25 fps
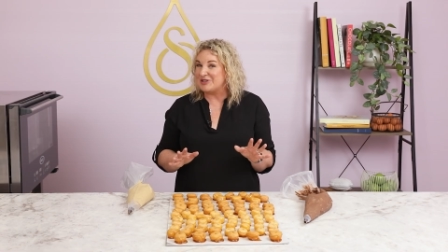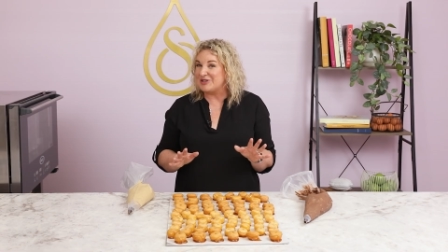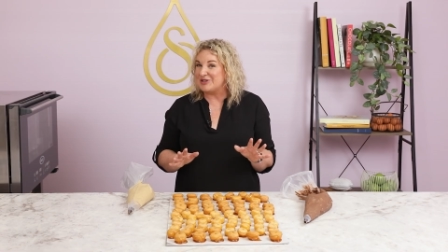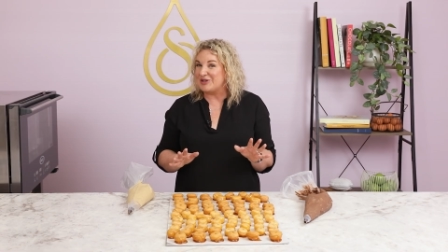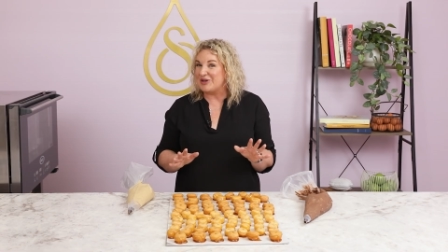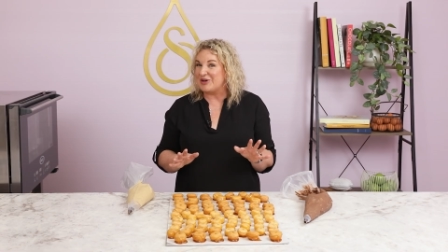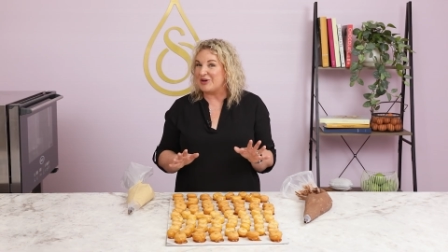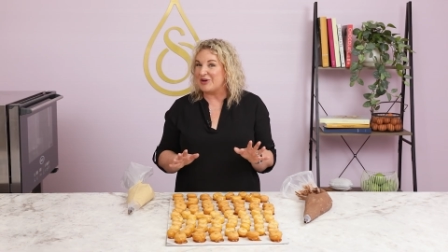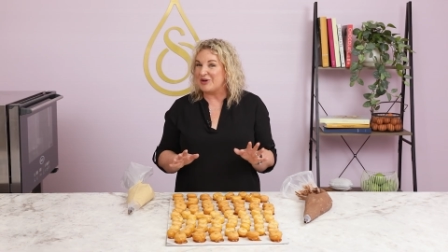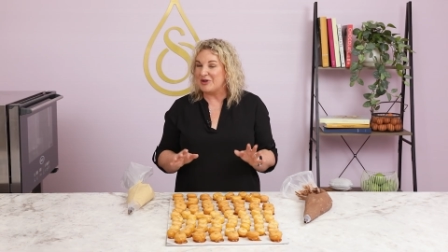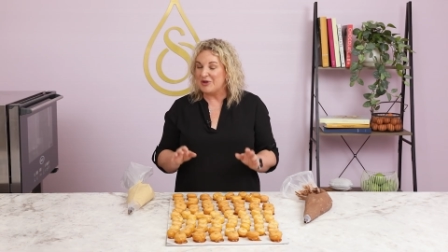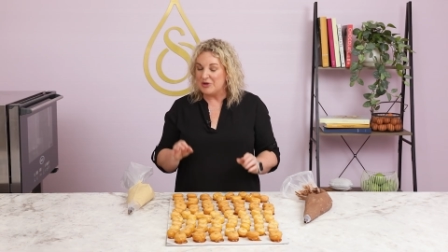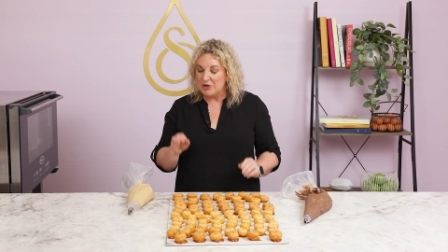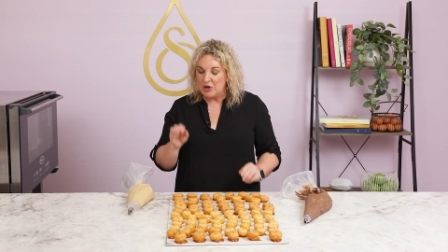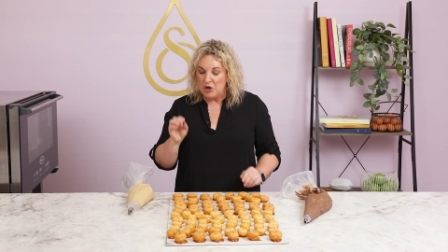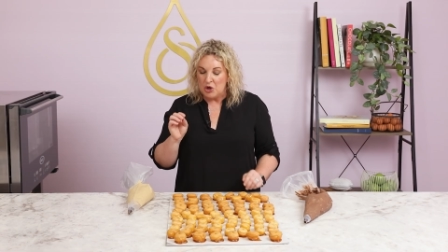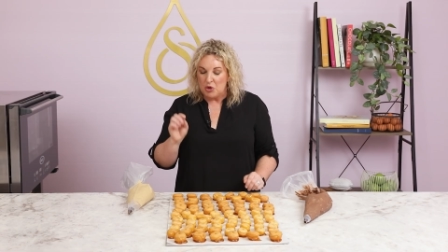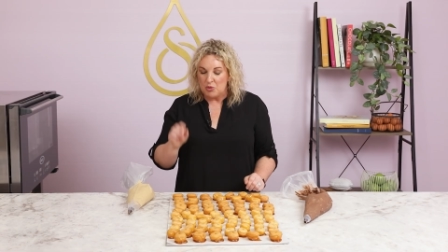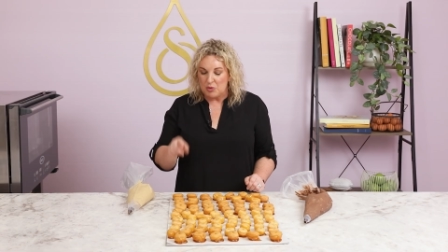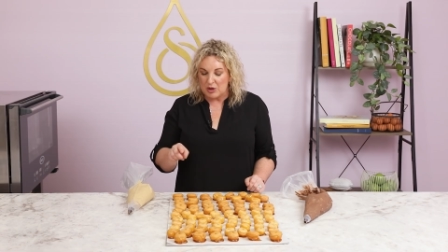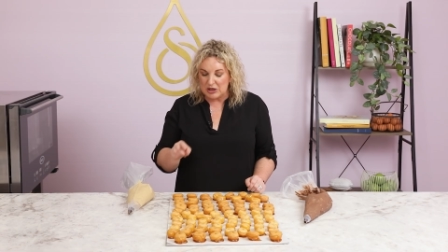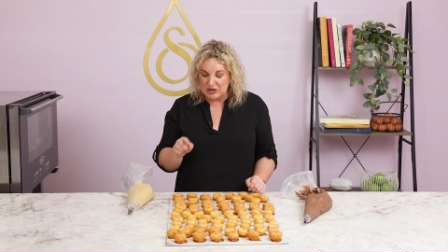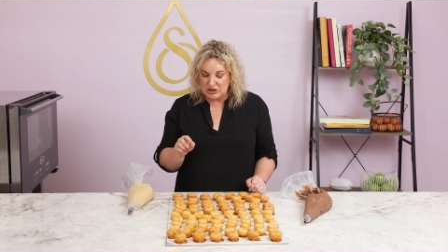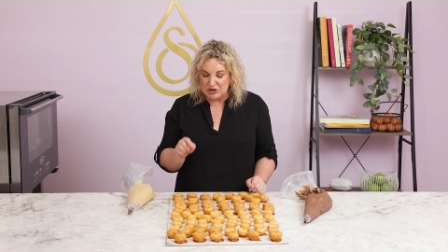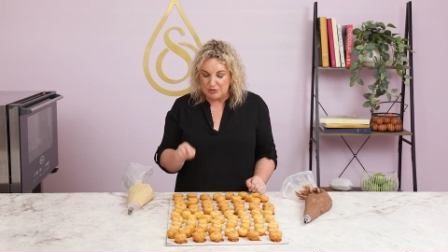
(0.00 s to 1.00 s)
to know,
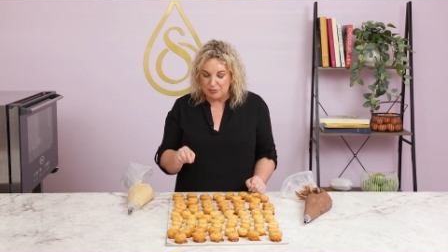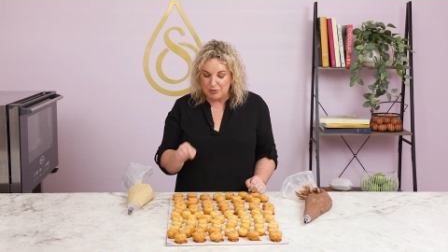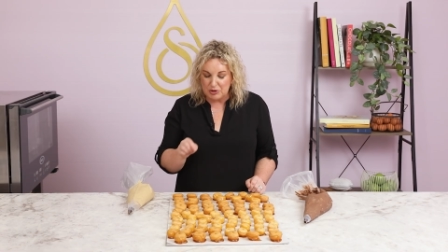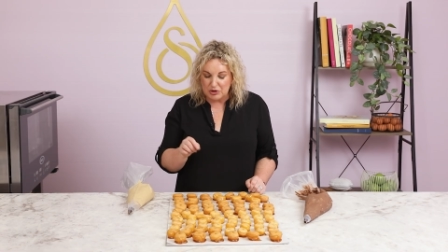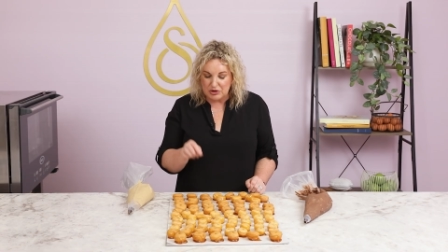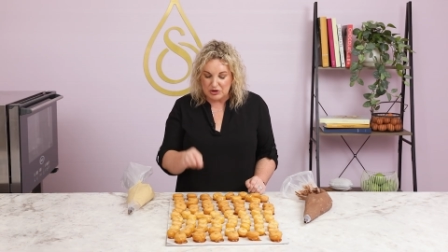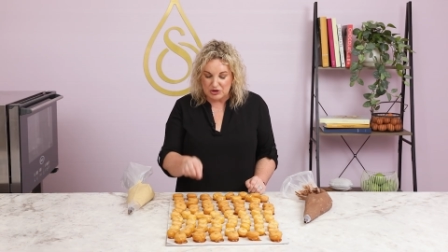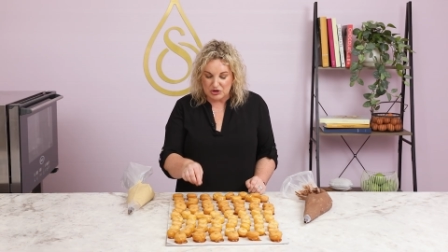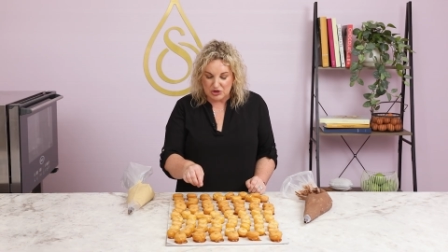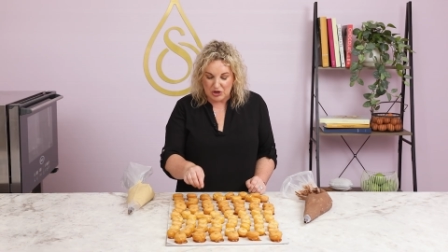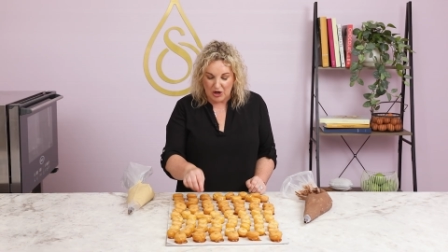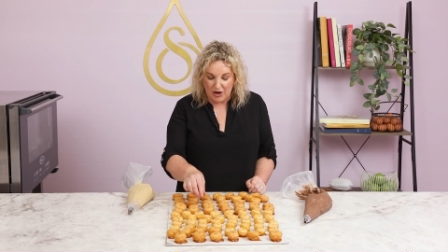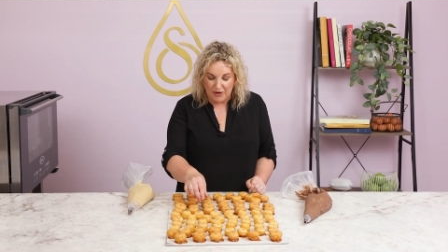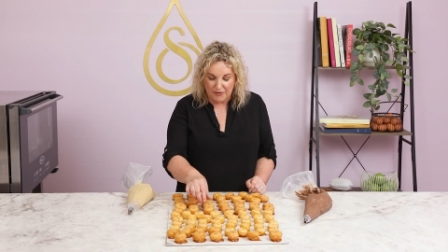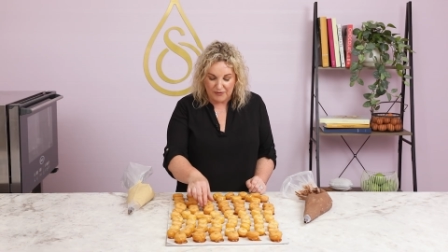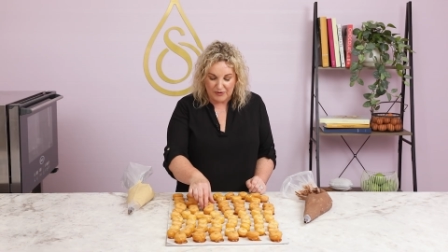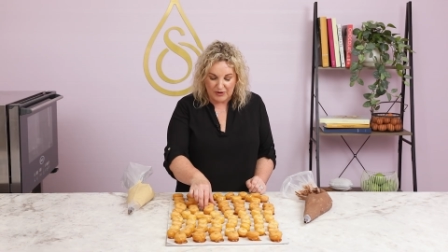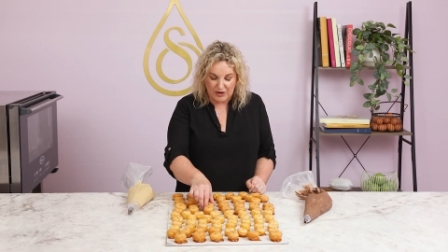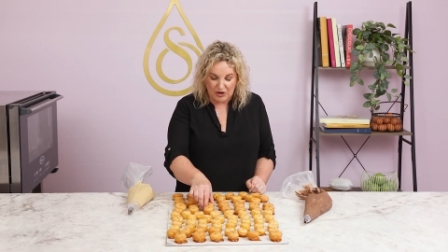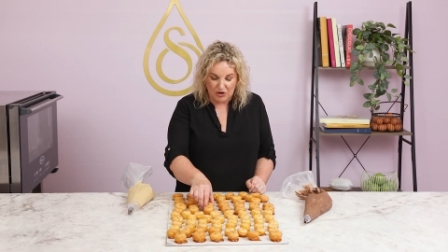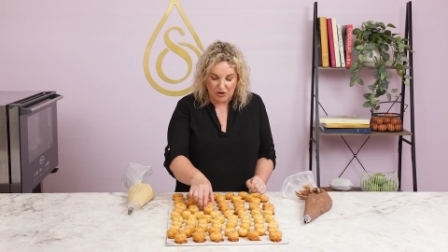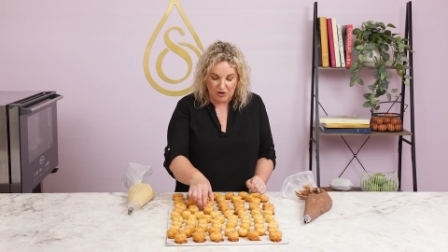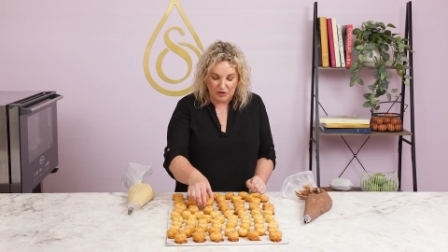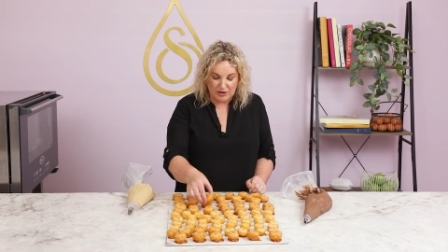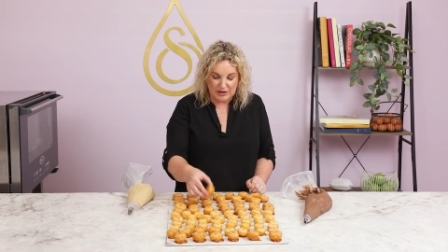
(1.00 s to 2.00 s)
once you put the
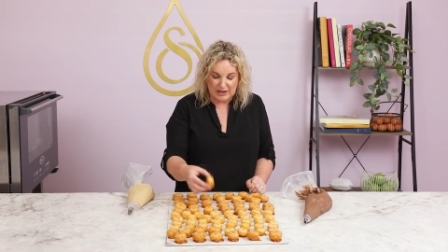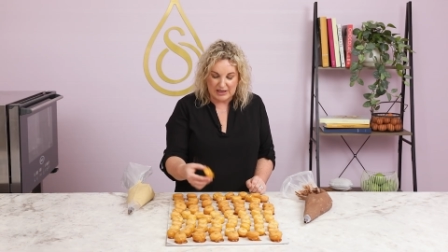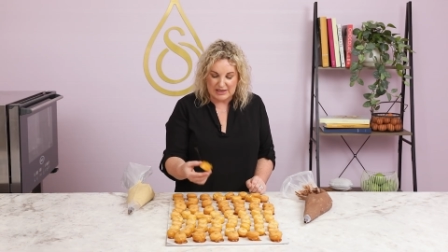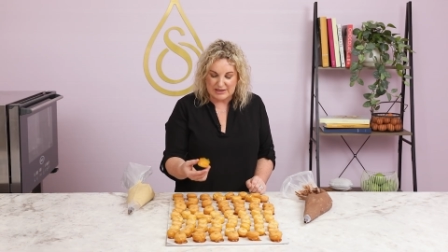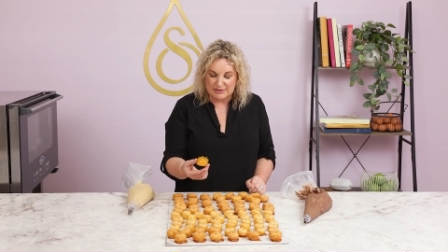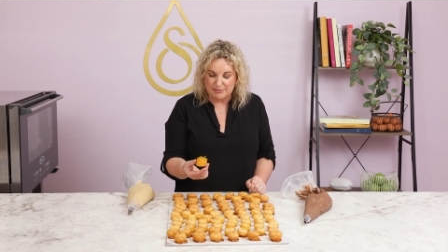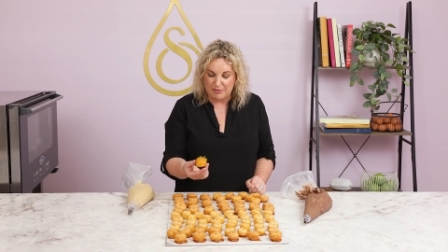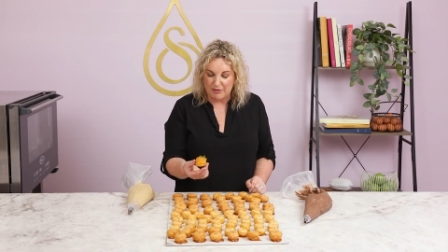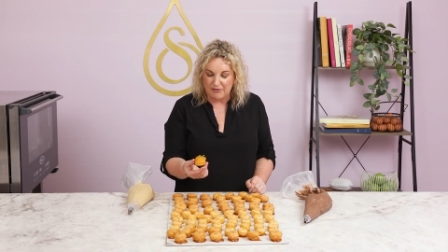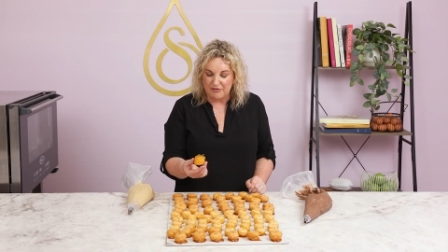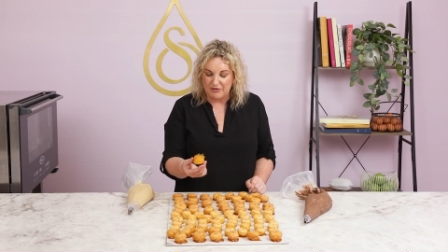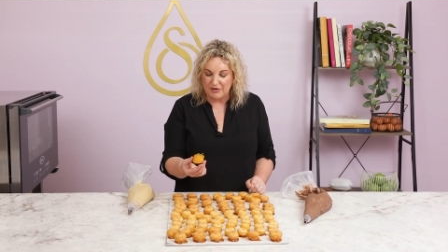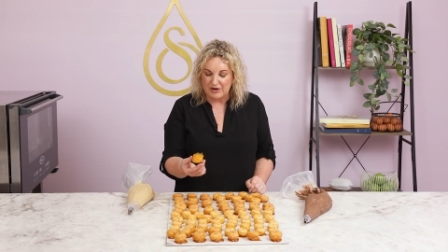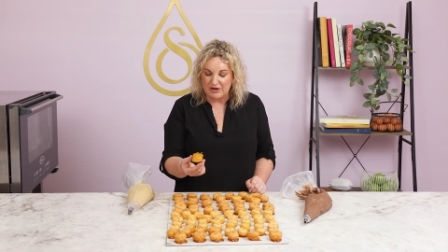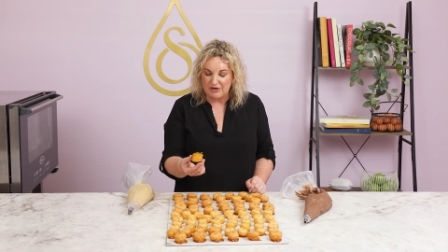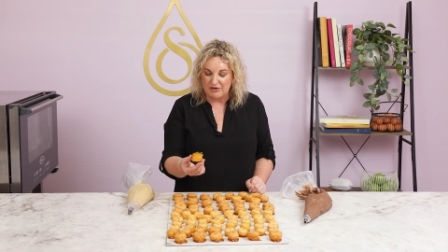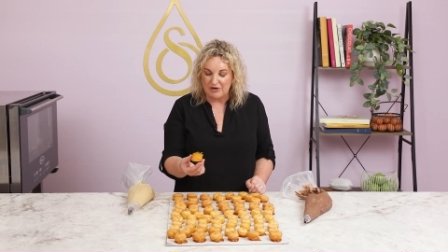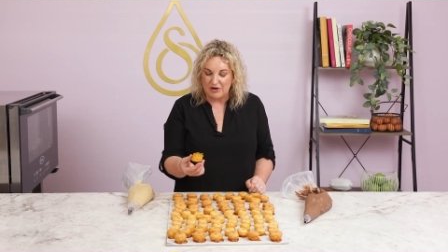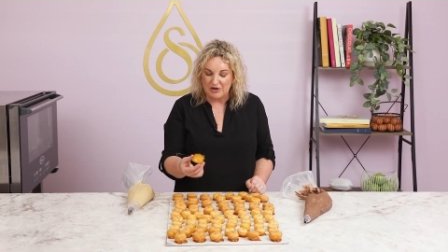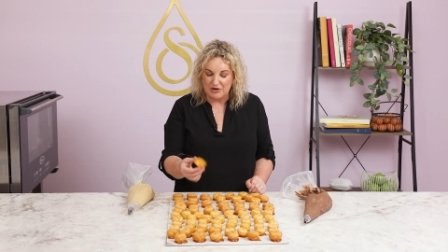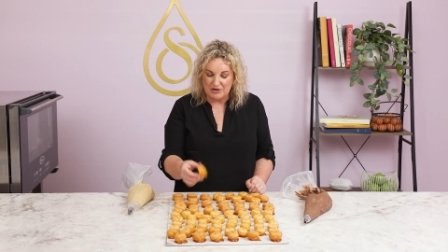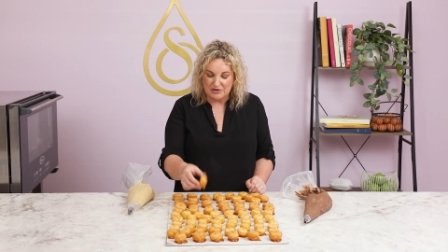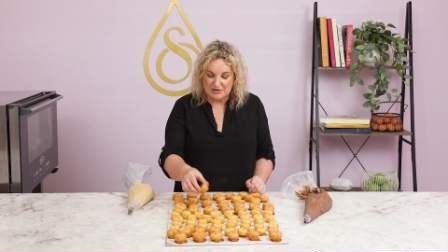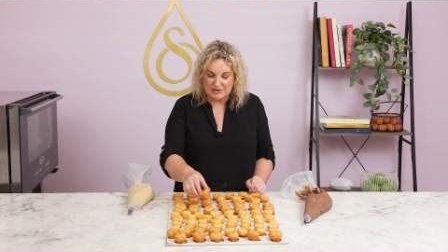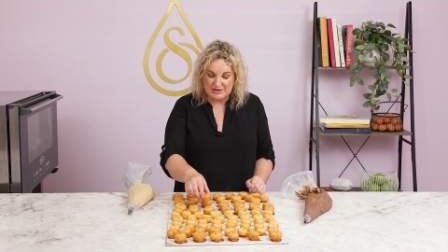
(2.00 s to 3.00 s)
toffee on these
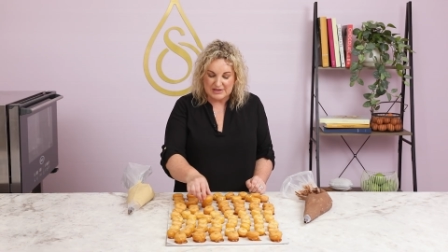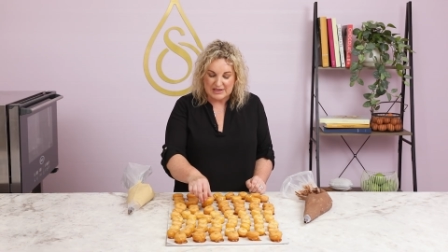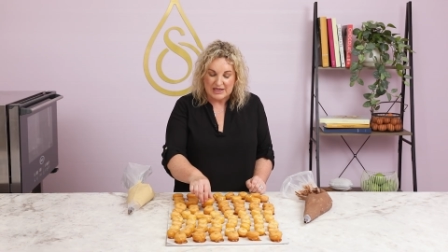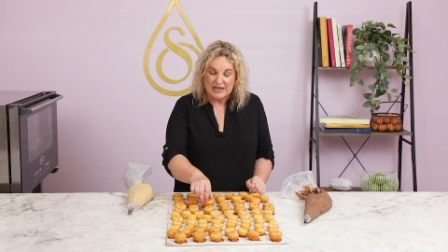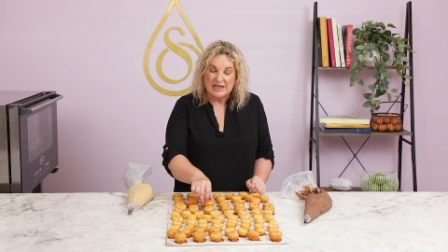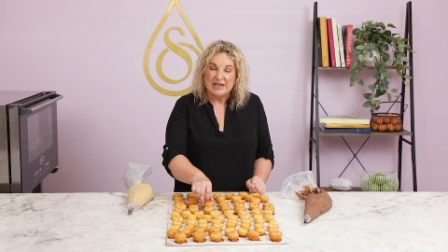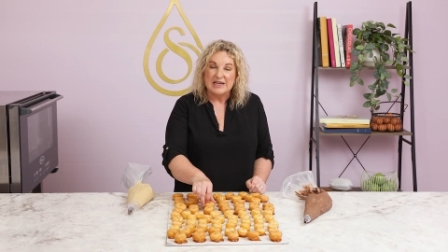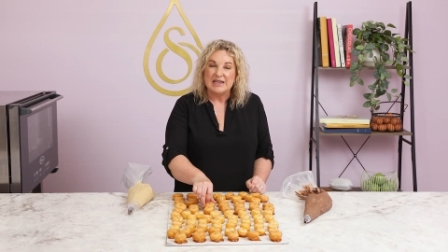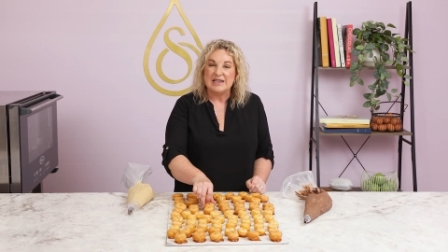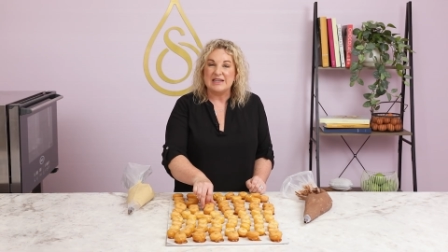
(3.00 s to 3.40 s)
profiteroles,